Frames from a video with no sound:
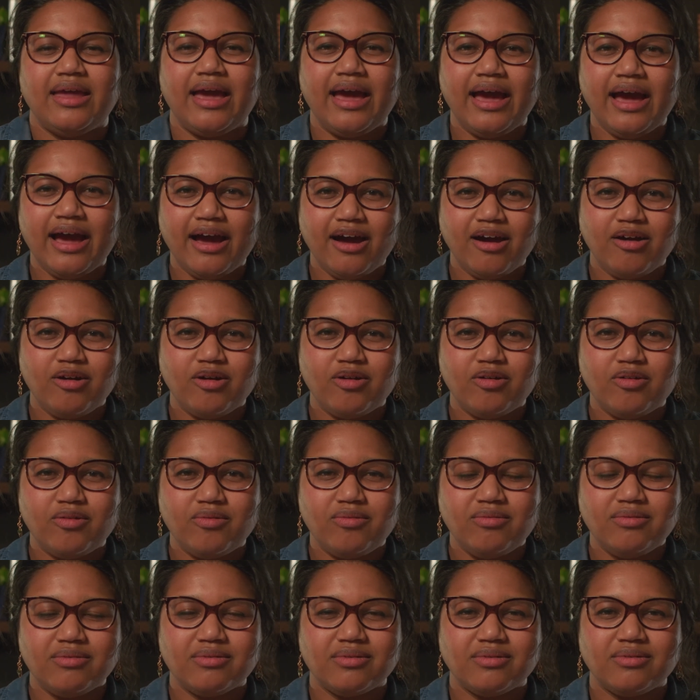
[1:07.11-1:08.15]

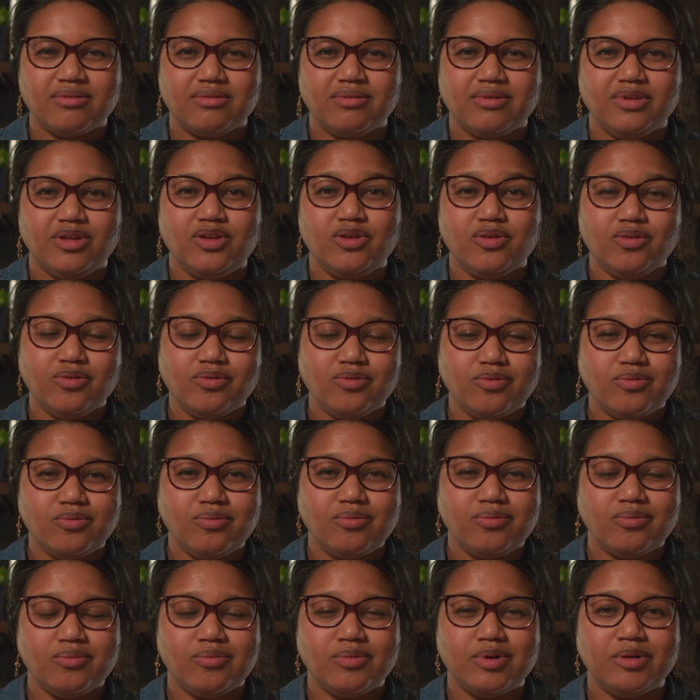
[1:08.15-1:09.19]
how you
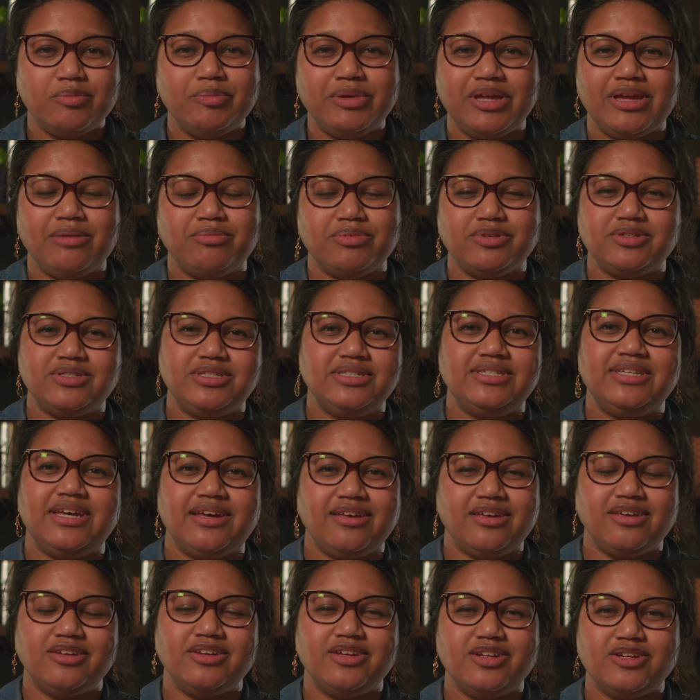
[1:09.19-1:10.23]
will be able to
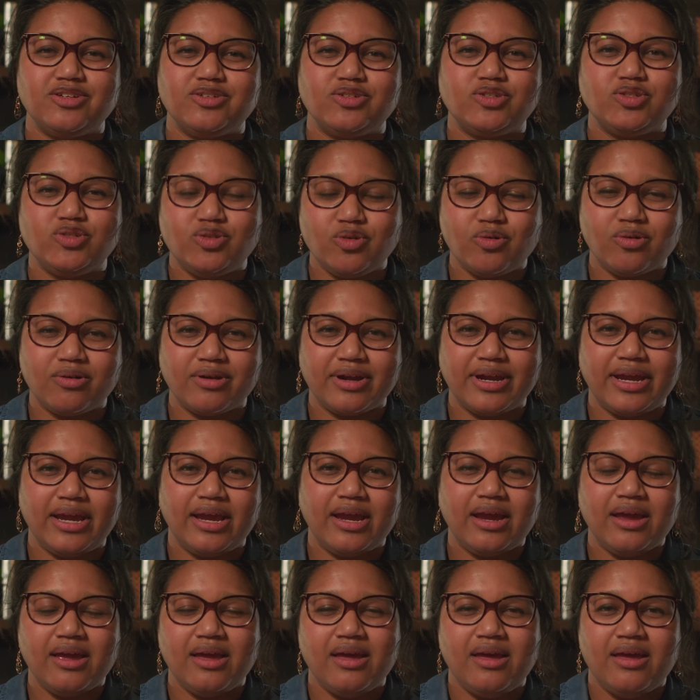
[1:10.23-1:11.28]
tell your
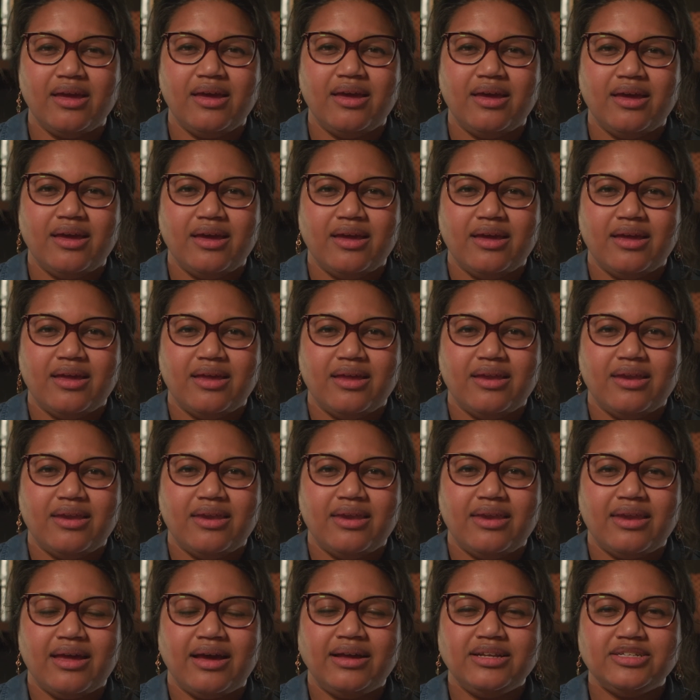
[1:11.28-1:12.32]
story
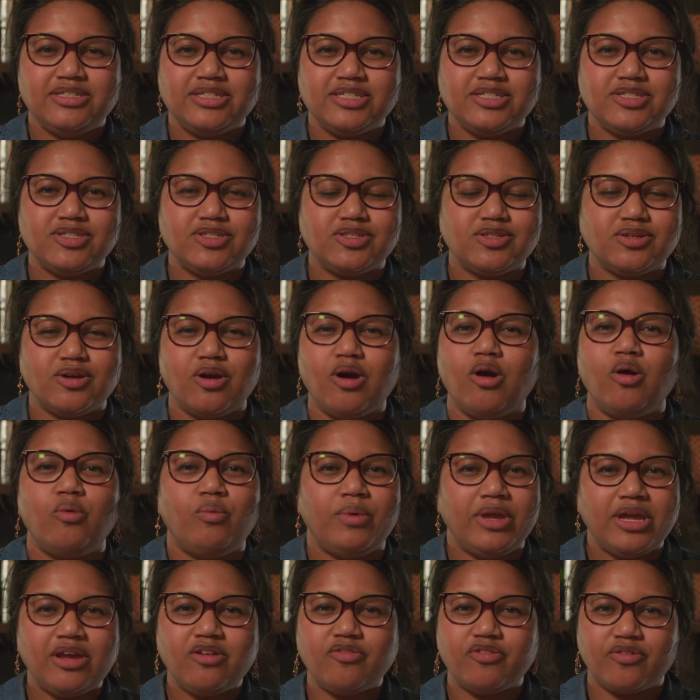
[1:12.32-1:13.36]
not just a
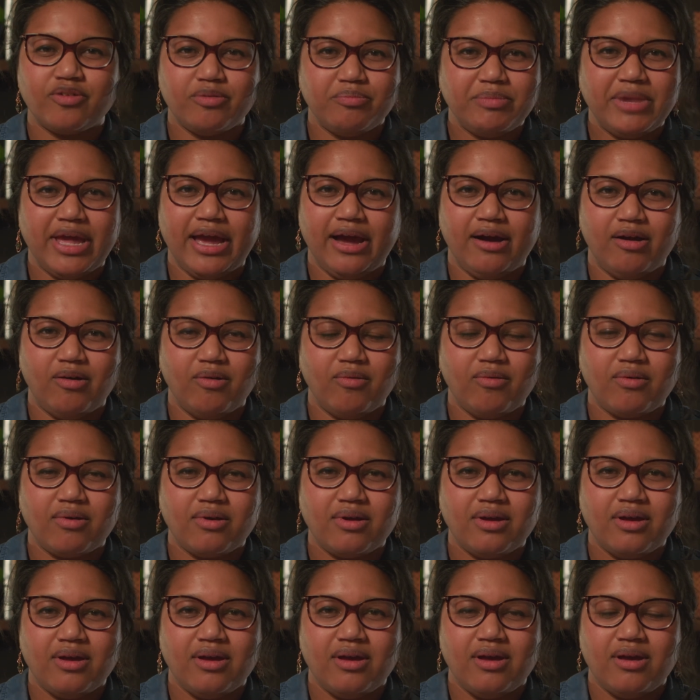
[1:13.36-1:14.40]
week from now
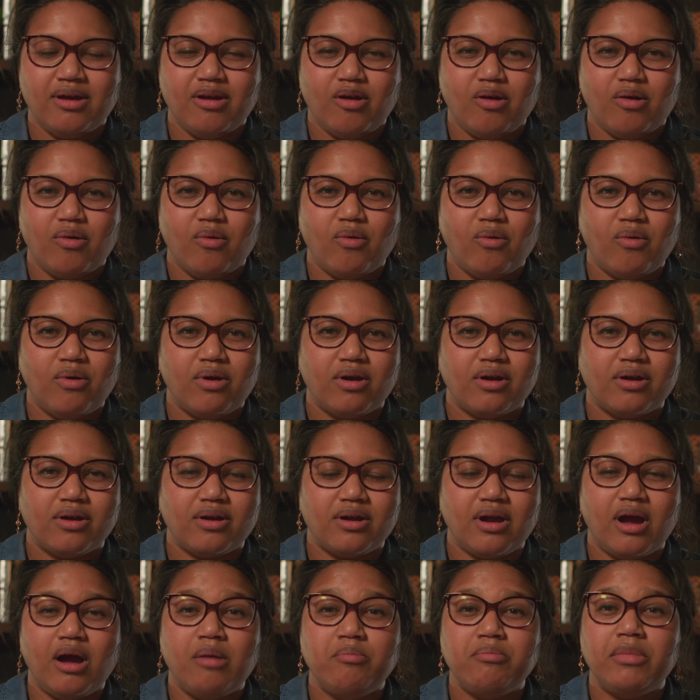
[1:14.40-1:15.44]

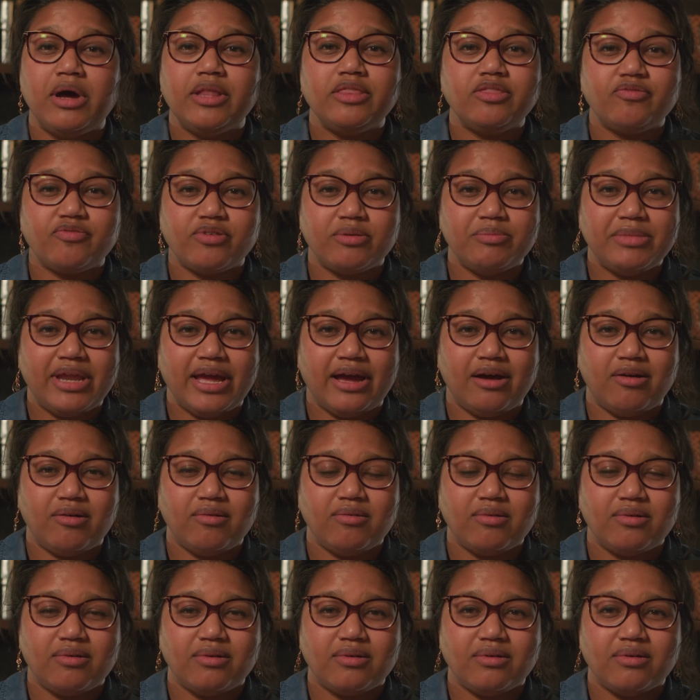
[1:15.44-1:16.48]
or a month from now,